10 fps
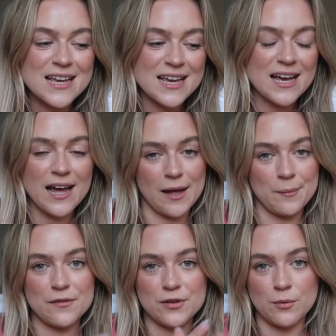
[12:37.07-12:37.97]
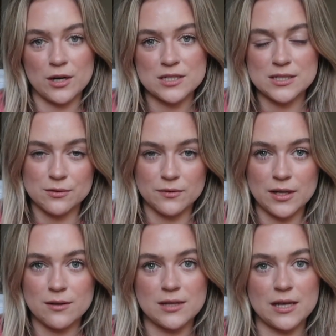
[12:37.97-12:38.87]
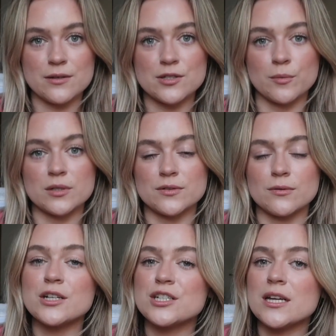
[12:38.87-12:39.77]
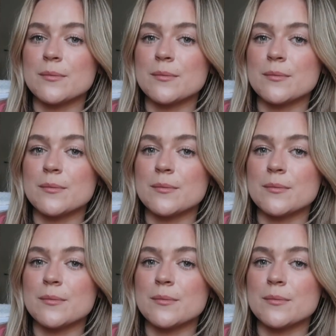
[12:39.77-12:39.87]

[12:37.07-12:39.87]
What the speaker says: If you watched this whole video, thank you so much for watching.